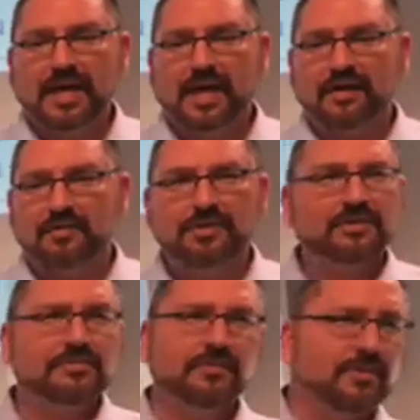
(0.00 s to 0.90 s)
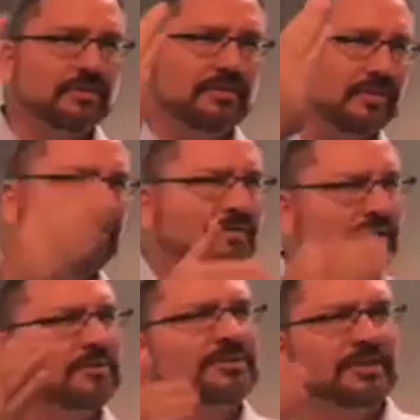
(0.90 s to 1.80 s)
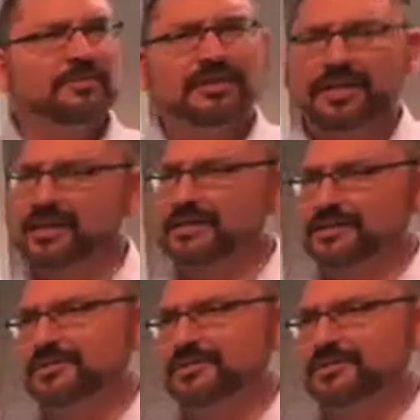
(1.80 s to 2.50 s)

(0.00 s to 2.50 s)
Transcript: And which is real, you know, closely related,